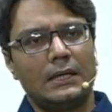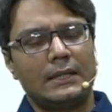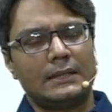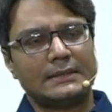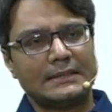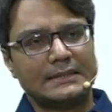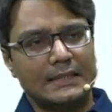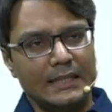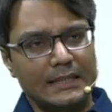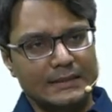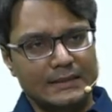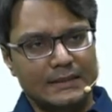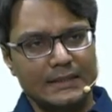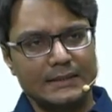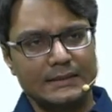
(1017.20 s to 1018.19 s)
This
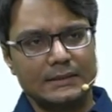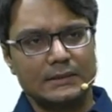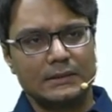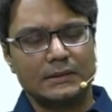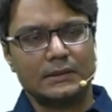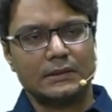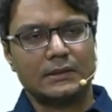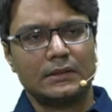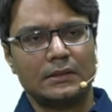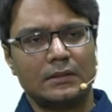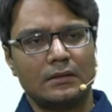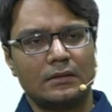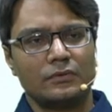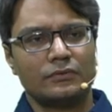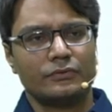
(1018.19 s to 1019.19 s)
list is
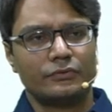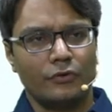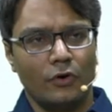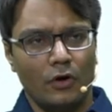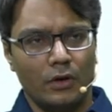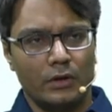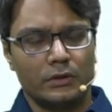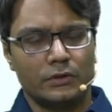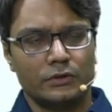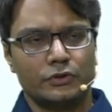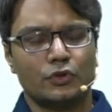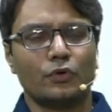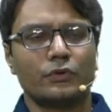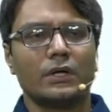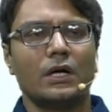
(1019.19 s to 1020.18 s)
for
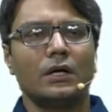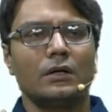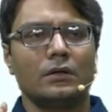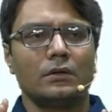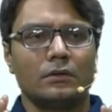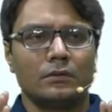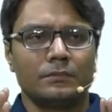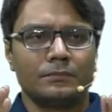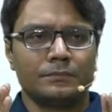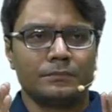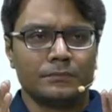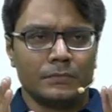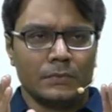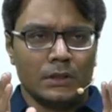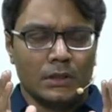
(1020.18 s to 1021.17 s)
total
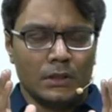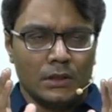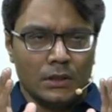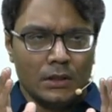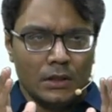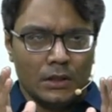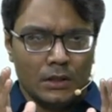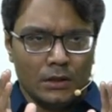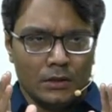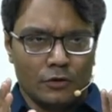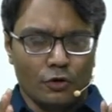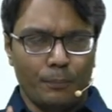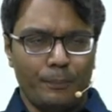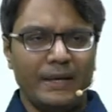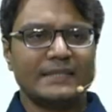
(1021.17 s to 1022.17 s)

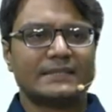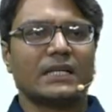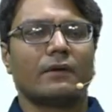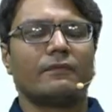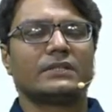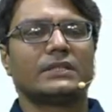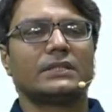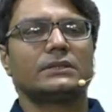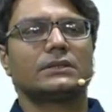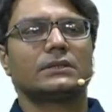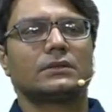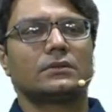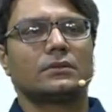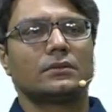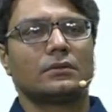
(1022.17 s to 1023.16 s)
group A
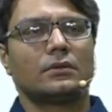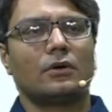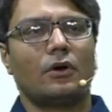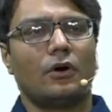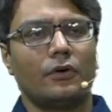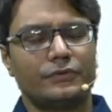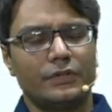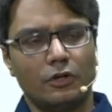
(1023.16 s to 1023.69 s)
services of the